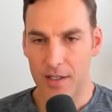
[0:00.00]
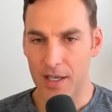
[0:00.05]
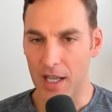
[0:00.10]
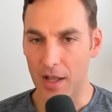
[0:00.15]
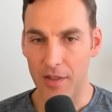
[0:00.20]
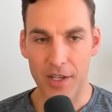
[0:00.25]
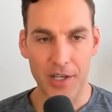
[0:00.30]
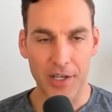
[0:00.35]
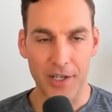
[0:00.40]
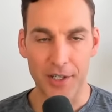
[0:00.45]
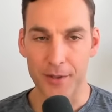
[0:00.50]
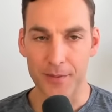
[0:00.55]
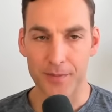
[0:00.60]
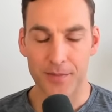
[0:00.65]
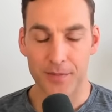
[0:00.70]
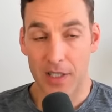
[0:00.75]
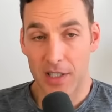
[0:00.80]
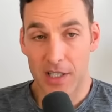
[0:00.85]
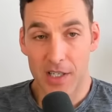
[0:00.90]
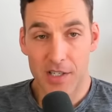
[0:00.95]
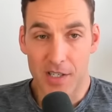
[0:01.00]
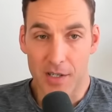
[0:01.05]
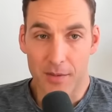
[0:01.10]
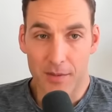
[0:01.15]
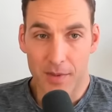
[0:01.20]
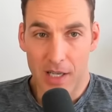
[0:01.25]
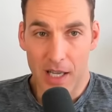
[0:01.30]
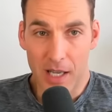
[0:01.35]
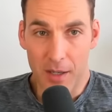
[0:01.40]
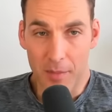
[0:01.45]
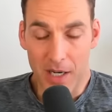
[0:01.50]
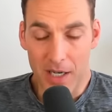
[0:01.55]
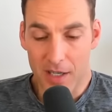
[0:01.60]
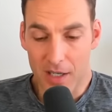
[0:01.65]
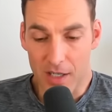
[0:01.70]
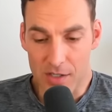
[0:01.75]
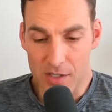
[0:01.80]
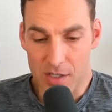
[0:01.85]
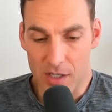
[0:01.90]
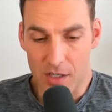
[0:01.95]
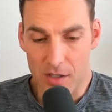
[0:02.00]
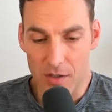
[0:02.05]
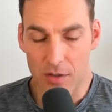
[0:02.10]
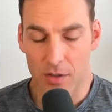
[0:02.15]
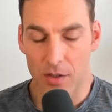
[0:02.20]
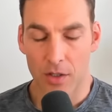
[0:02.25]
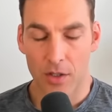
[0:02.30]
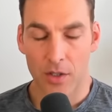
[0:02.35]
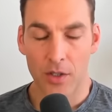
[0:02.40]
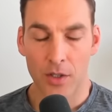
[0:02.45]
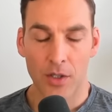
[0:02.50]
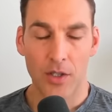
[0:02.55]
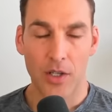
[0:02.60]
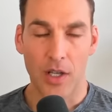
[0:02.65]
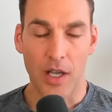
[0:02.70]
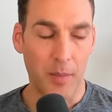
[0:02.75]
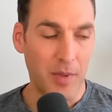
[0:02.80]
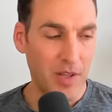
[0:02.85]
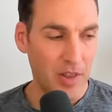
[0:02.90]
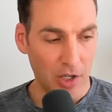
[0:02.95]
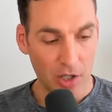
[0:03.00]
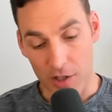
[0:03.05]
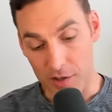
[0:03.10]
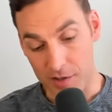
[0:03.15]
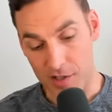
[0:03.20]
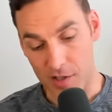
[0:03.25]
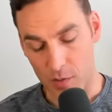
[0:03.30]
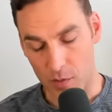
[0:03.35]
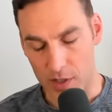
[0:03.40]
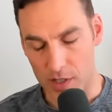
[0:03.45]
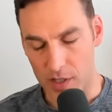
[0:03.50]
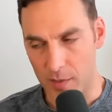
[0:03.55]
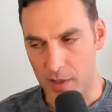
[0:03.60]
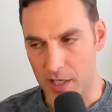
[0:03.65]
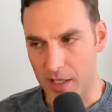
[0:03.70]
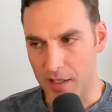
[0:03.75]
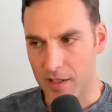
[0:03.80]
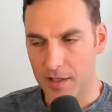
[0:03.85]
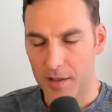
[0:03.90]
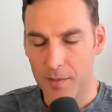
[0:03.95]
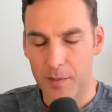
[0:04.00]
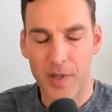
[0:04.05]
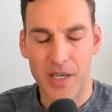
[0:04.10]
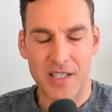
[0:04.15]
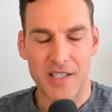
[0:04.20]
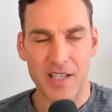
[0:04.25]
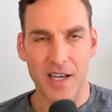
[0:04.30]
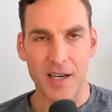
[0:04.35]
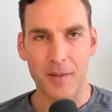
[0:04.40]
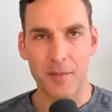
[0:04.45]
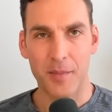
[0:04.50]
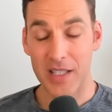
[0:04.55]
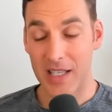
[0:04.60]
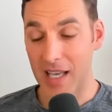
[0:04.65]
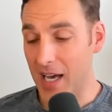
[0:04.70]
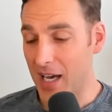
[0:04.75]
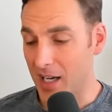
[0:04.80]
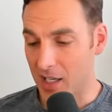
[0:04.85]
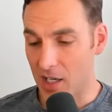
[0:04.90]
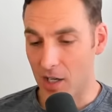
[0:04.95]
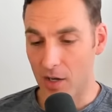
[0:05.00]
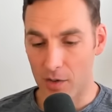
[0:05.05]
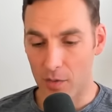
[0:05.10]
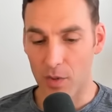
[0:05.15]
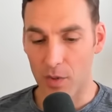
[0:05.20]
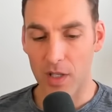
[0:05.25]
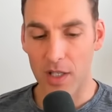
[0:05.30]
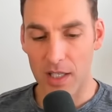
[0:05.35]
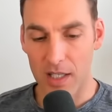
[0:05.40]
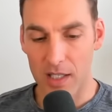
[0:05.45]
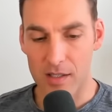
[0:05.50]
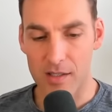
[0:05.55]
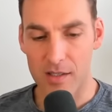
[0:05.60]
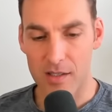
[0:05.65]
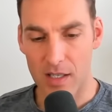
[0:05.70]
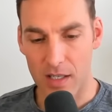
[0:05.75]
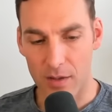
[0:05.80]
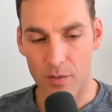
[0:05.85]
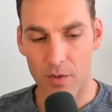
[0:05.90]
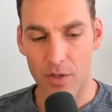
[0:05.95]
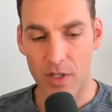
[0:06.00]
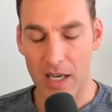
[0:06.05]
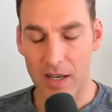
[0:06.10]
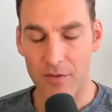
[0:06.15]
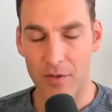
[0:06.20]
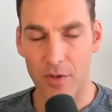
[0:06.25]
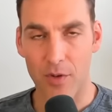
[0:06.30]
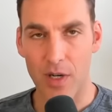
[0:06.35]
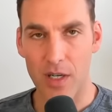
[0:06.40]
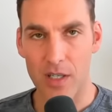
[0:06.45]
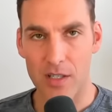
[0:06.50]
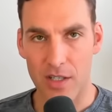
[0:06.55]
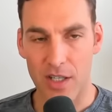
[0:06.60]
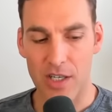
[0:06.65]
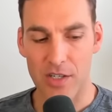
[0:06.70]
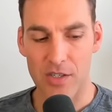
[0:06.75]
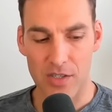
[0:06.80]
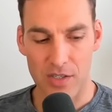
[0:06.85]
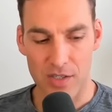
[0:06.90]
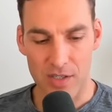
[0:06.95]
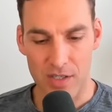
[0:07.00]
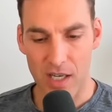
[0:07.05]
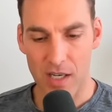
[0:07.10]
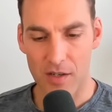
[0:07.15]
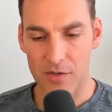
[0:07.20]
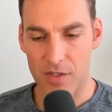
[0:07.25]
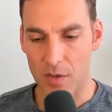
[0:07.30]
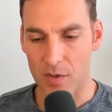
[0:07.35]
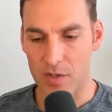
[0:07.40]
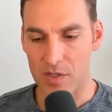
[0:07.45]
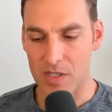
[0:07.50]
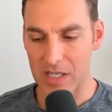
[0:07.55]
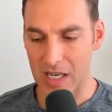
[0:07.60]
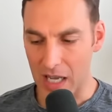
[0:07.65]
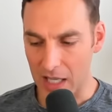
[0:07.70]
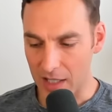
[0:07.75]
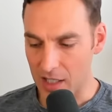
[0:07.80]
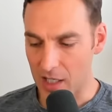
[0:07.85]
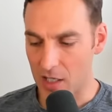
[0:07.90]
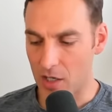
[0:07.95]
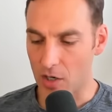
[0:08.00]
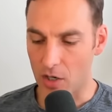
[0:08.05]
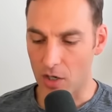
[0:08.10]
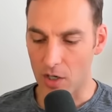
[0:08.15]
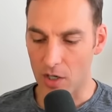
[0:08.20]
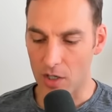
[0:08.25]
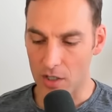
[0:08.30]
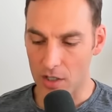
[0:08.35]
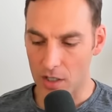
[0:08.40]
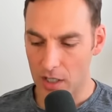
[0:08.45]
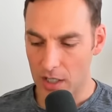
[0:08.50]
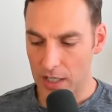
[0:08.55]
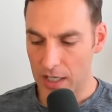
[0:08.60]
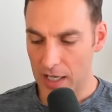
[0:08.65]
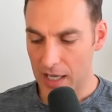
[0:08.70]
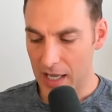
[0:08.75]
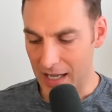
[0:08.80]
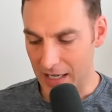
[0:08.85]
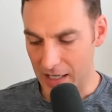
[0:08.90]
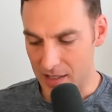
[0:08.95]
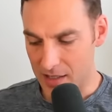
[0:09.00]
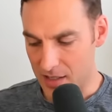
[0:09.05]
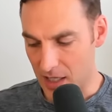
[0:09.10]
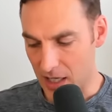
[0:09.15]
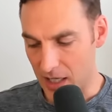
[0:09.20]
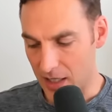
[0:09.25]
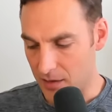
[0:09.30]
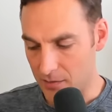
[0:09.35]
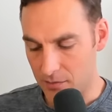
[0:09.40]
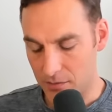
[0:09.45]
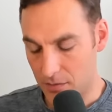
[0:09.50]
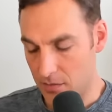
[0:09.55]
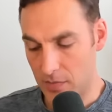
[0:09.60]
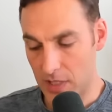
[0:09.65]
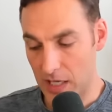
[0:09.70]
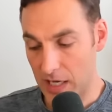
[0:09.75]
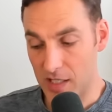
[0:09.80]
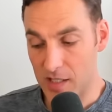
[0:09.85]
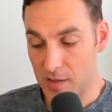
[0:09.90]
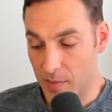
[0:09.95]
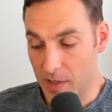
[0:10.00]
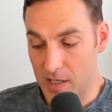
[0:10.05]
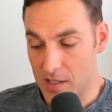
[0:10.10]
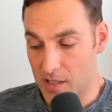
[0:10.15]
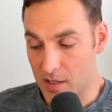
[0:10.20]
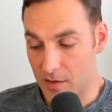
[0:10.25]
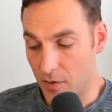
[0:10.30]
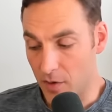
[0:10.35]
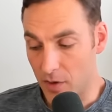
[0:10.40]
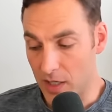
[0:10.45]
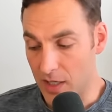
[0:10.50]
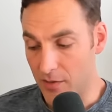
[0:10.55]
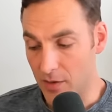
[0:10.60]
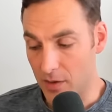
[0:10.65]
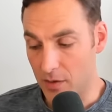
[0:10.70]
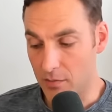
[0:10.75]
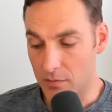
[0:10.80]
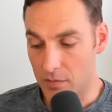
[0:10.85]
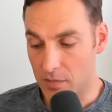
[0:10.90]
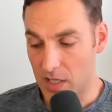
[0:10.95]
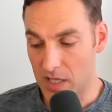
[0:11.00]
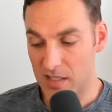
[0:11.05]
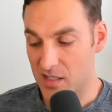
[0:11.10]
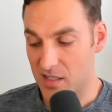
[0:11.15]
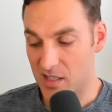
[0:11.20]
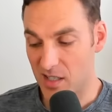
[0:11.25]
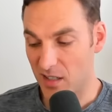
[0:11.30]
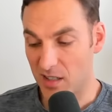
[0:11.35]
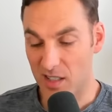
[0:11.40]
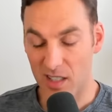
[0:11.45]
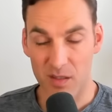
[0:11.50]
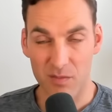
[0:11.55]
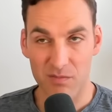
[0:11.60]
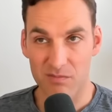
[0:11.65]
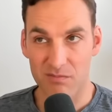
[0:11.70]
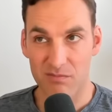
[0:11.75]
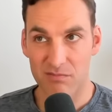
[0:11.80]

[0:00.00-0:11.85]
Now they don't, at least in, at my Costco. Yeah, me I too. mean, the closest one to me. But, um, but yeah, no, it really is. They really have a great selection of stuff. So it's not that hard, and it's not that expensive or even necessarily